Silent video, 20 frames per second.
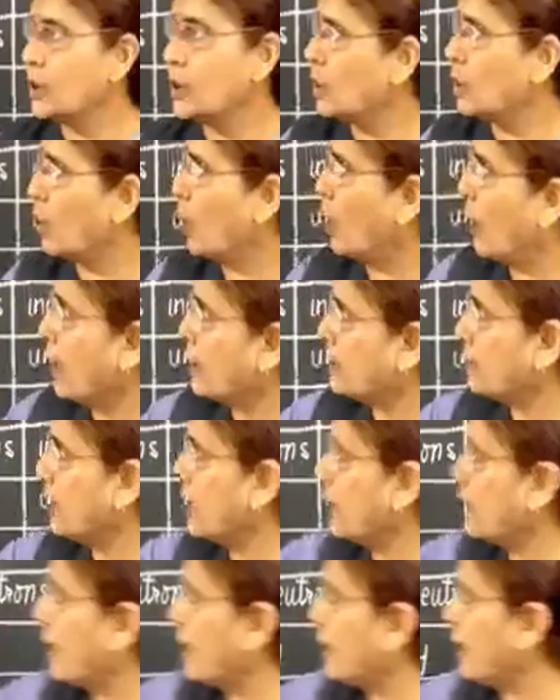So a
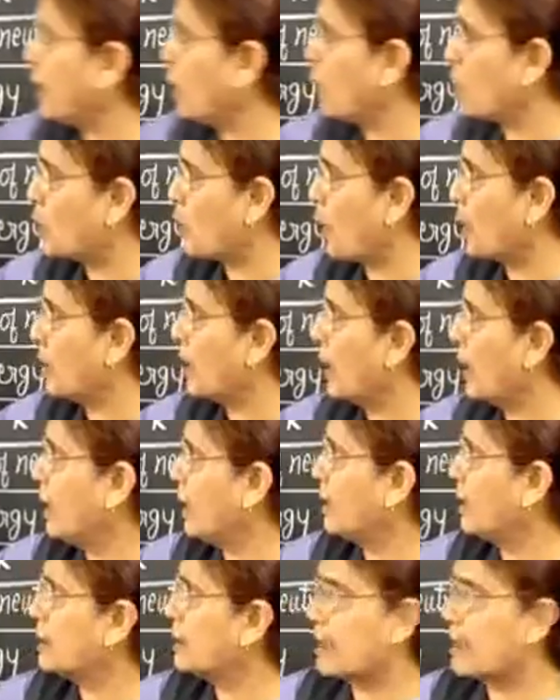single neutron
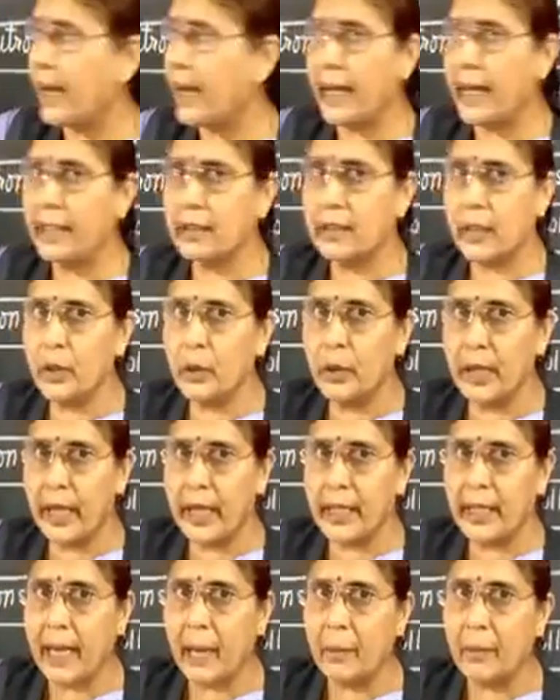strikes a
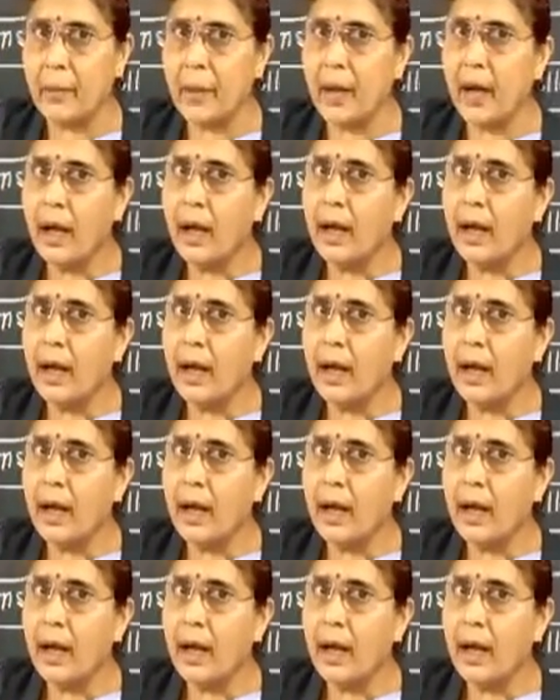uranium